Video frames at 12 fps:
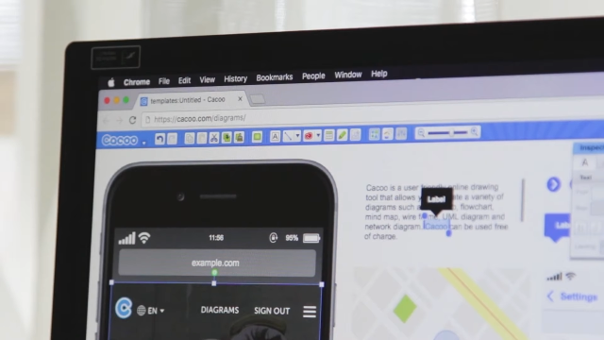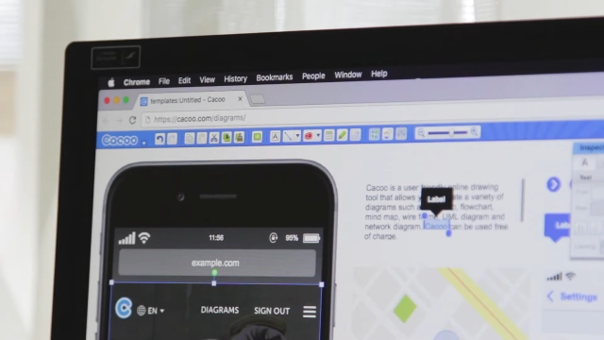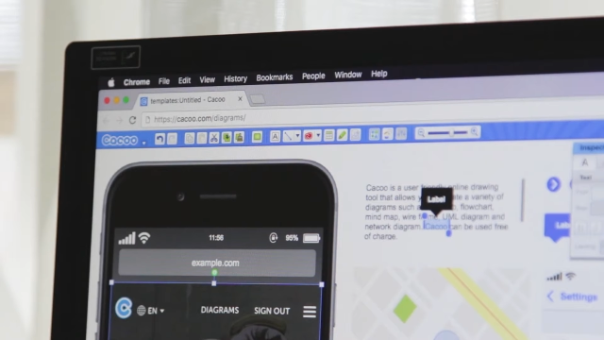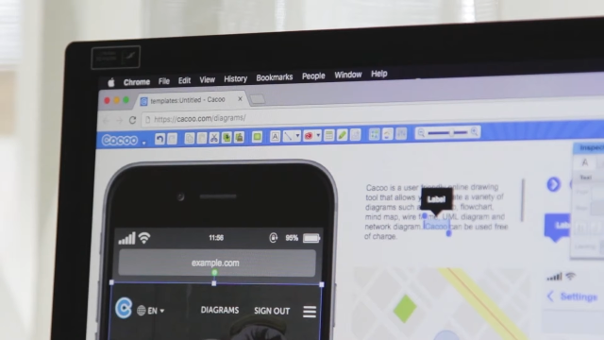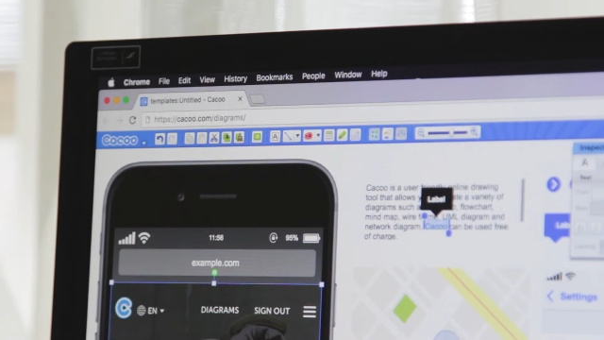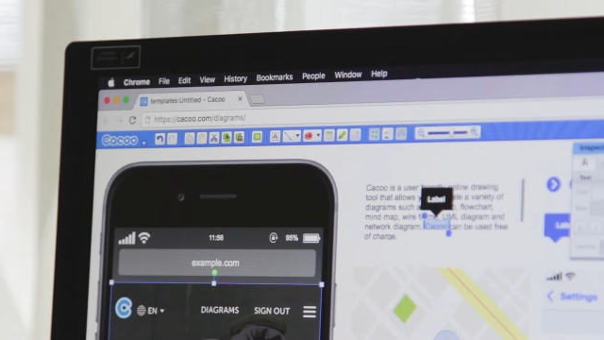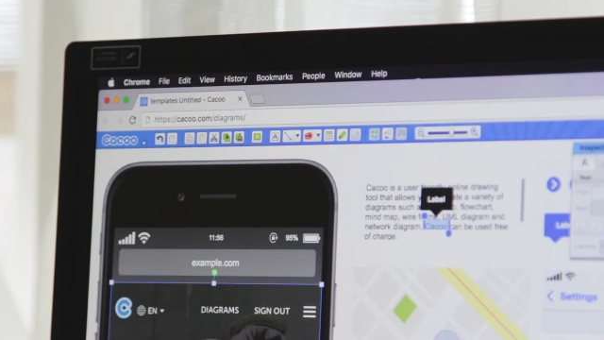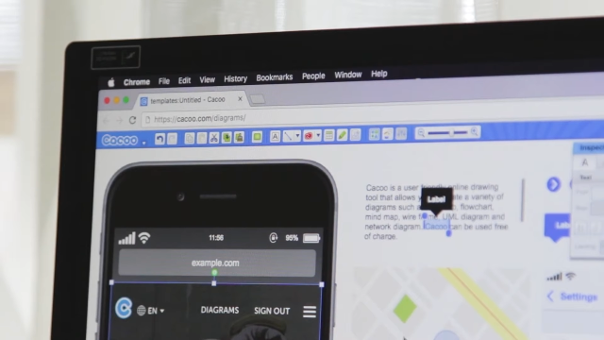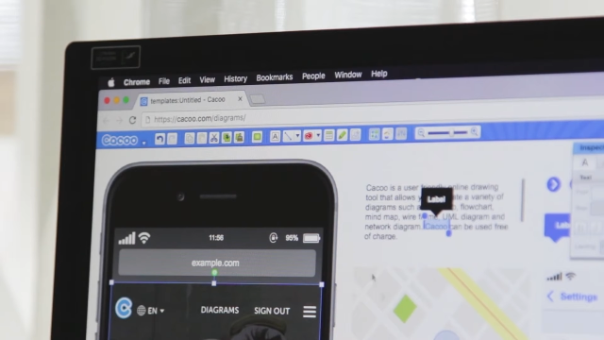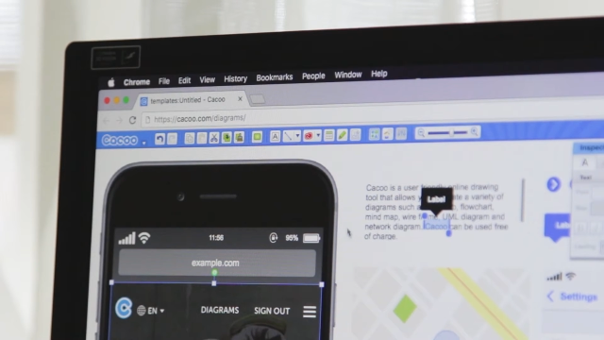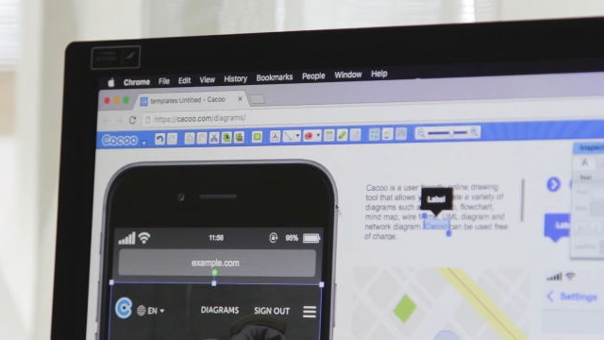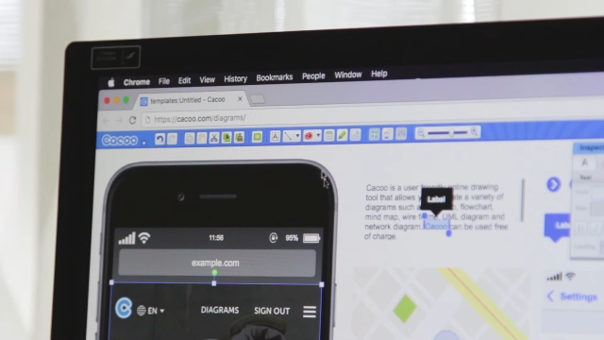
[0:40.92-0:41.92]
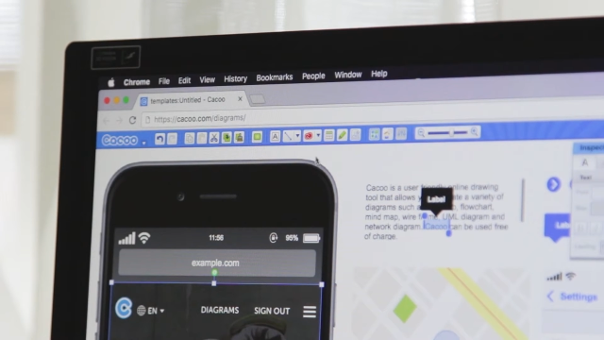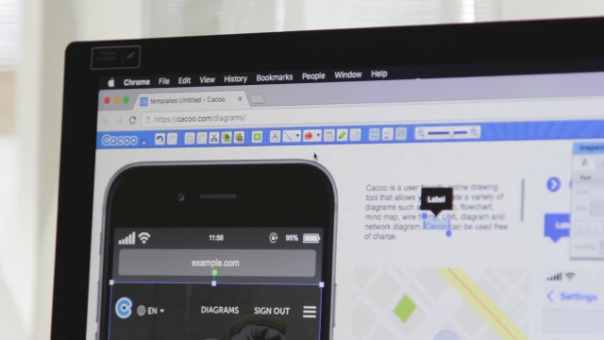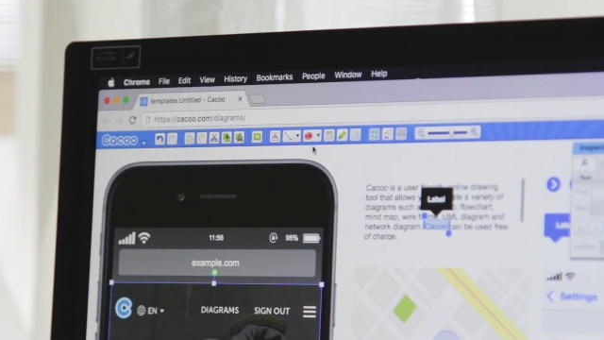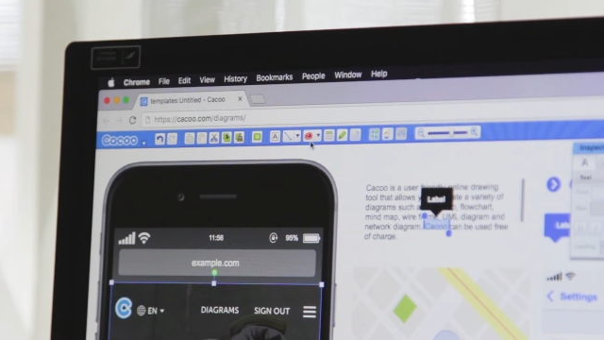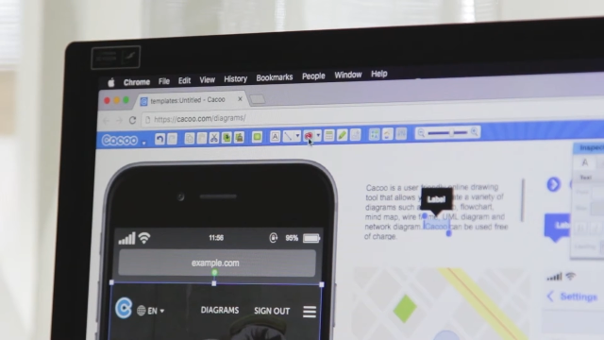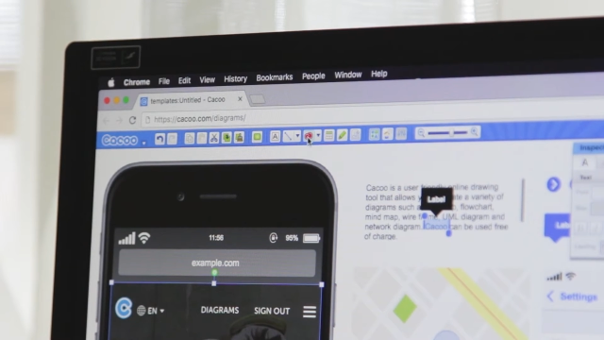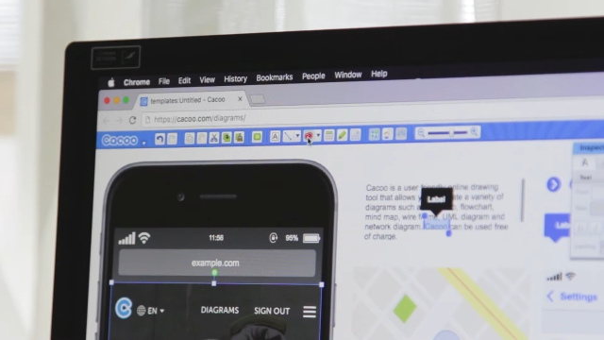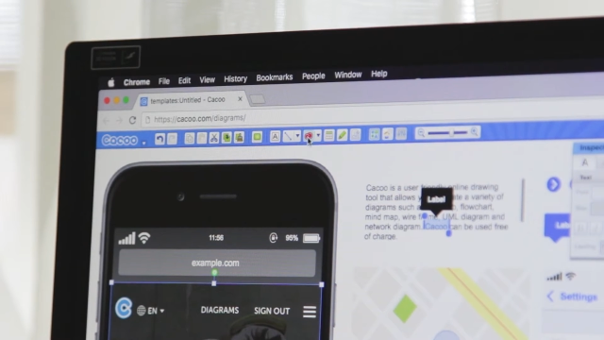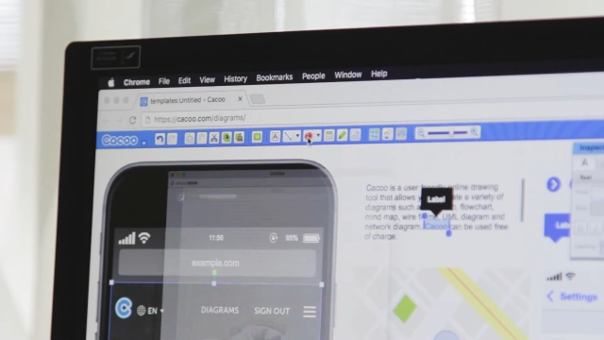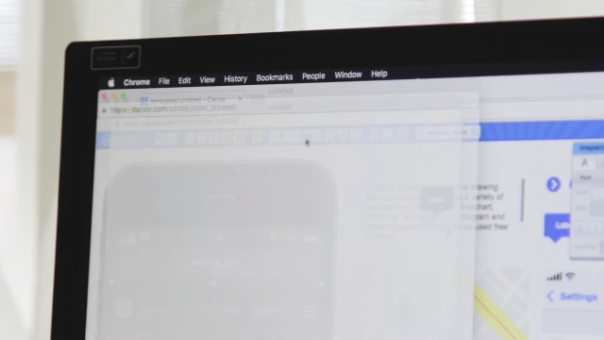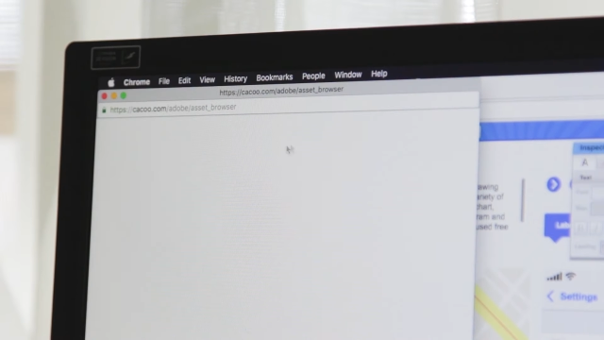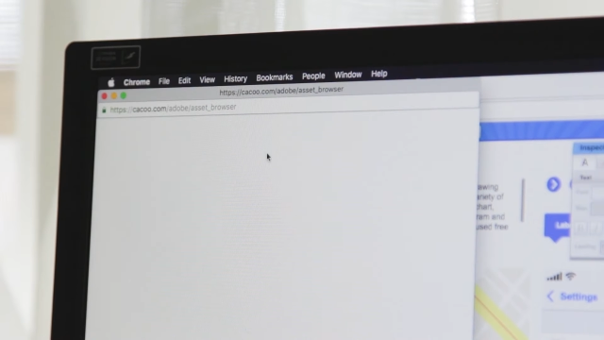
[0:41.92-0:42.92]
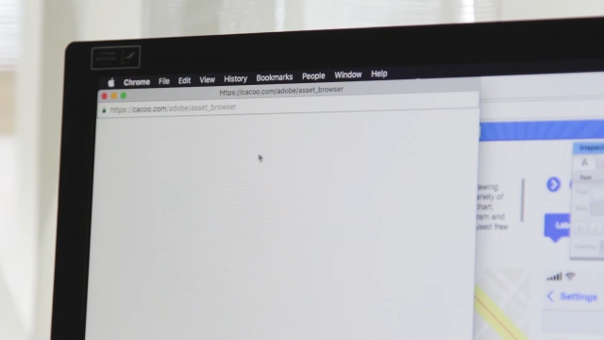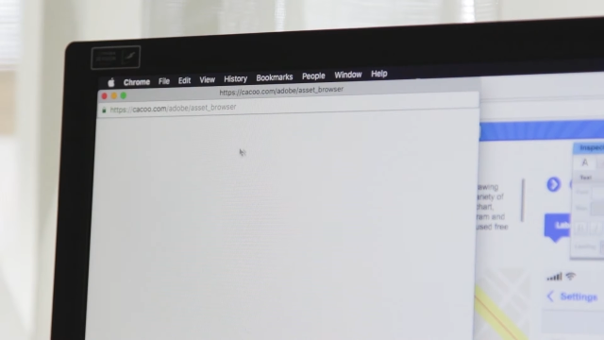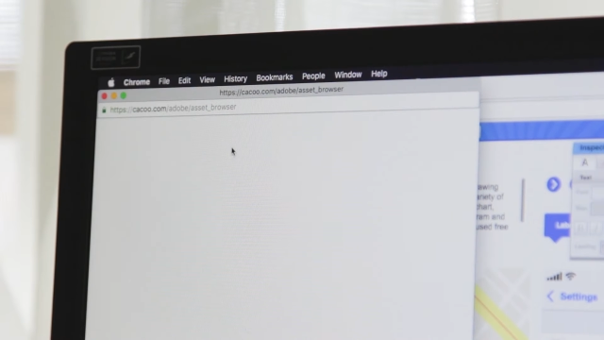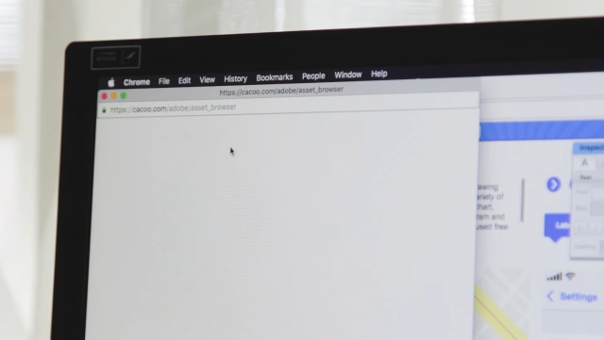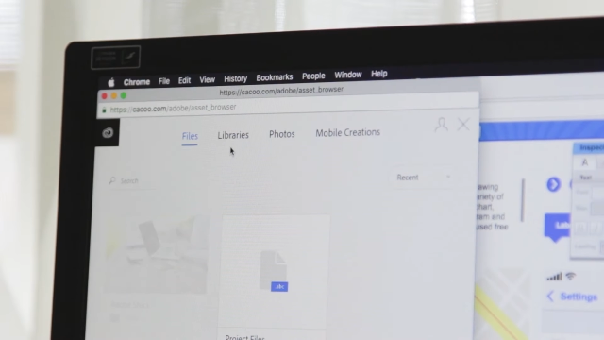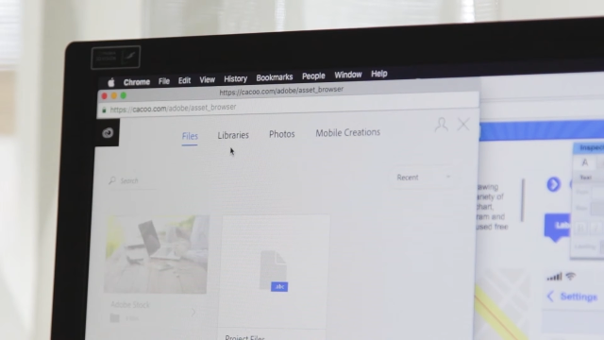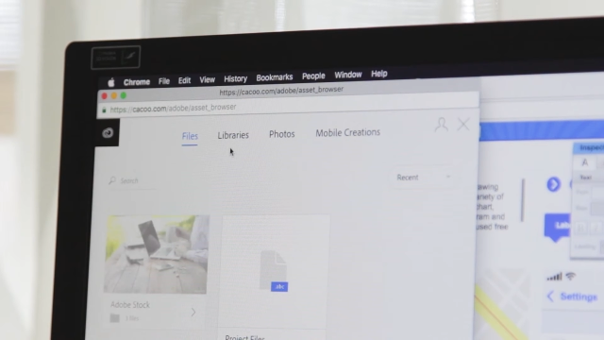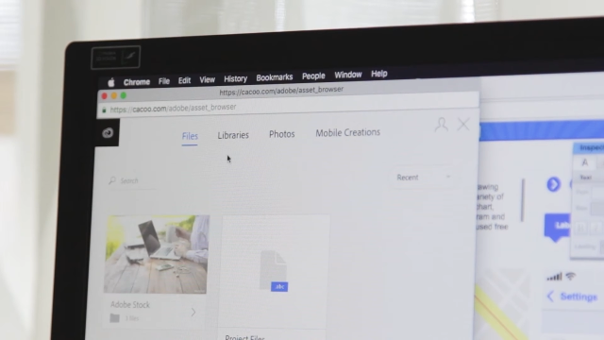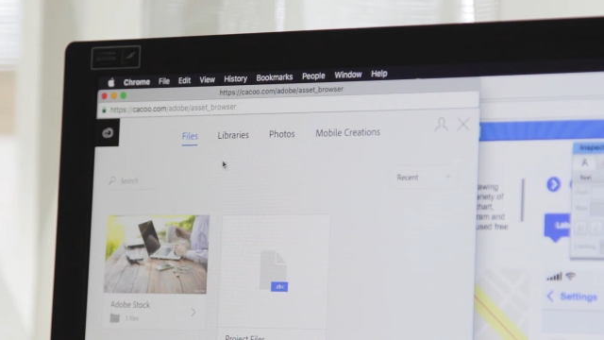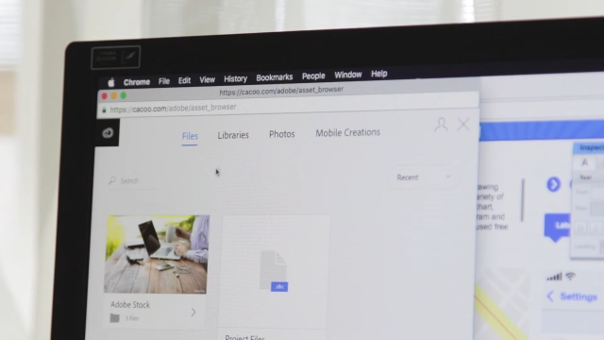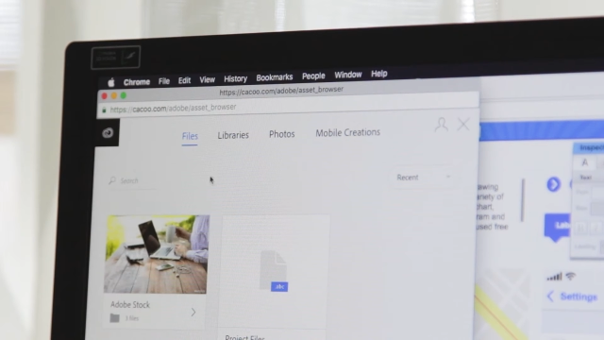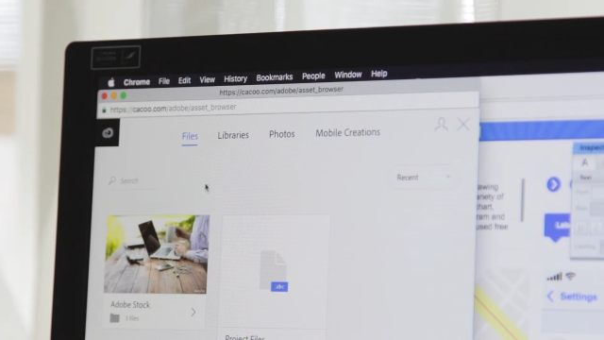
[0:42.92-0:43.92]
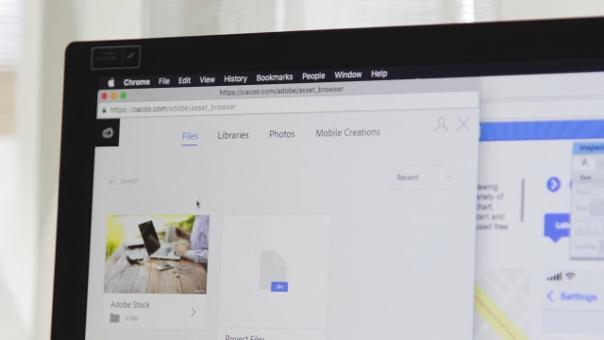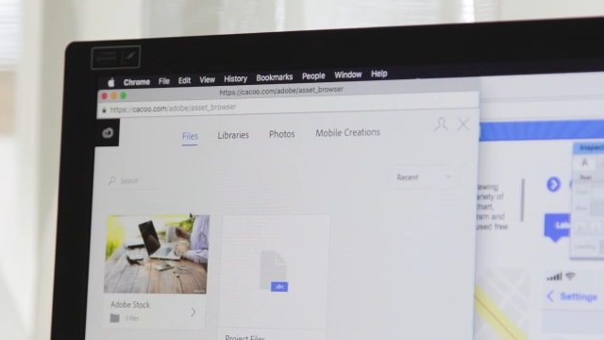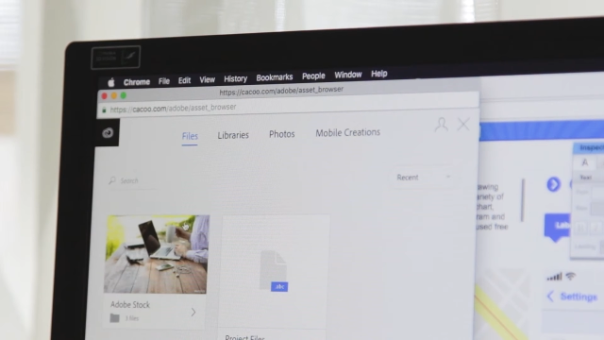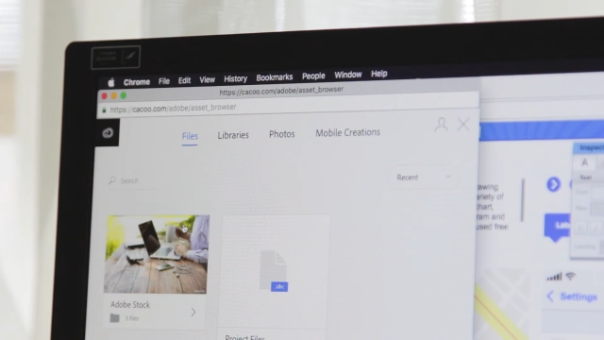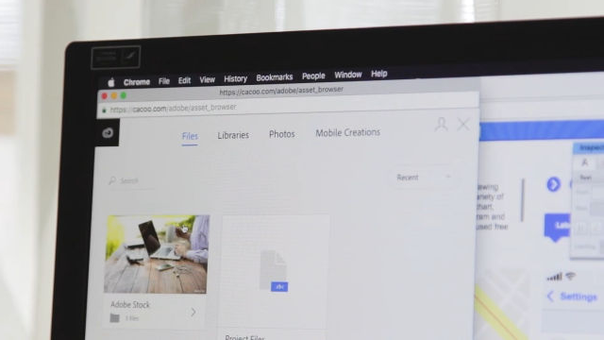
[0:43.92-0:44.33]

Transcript: Nobody's mouth can be seen.